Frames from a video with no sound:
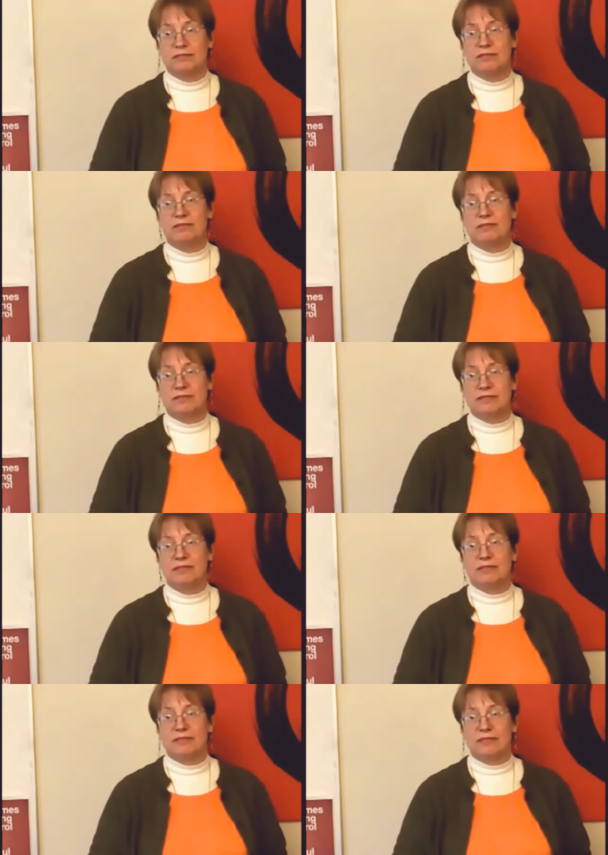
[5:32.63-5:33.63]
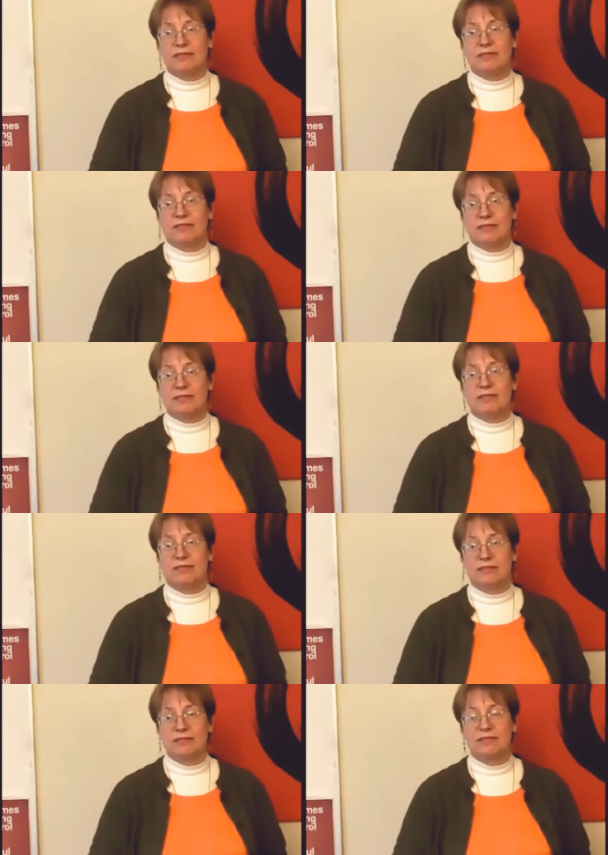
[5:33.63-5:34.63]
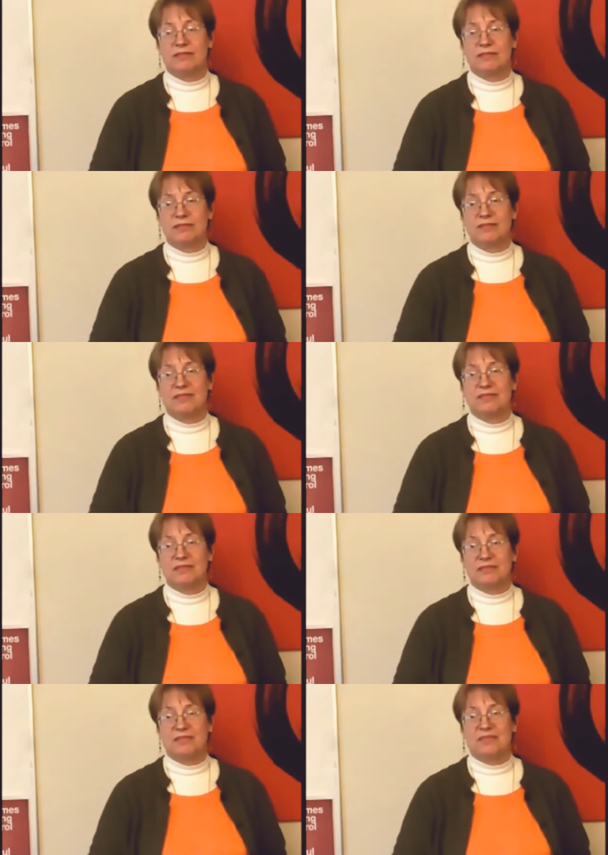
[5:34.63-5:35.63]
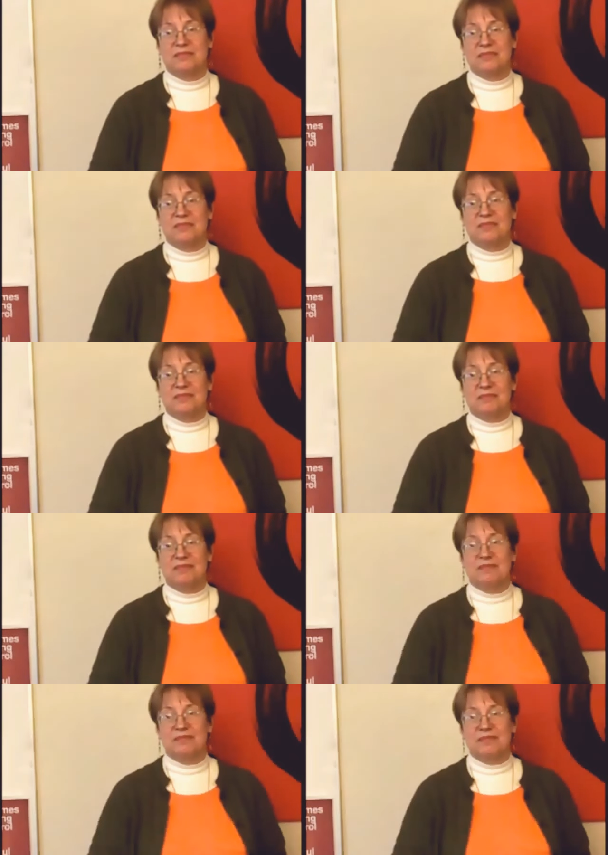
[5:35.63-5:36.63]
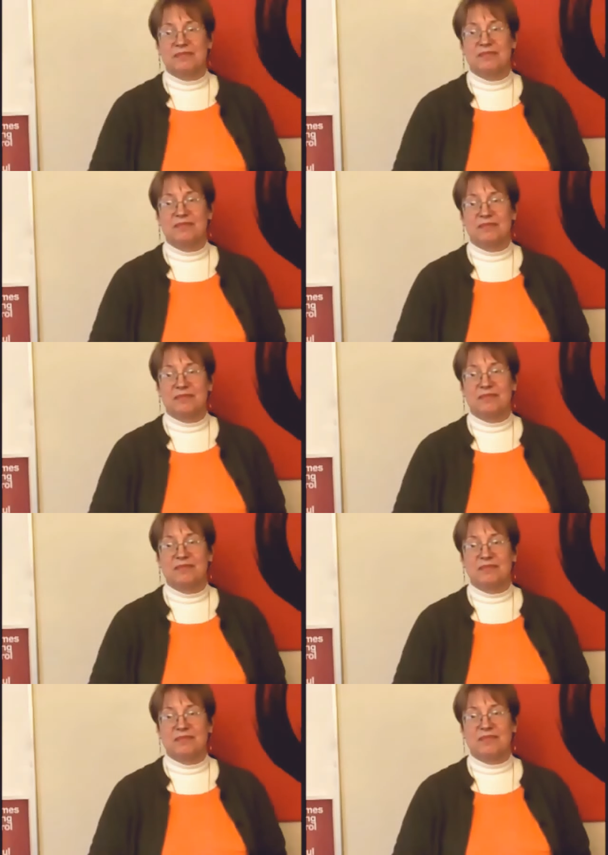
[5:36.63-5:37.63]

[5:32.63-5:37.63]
No one is speaking in this clip.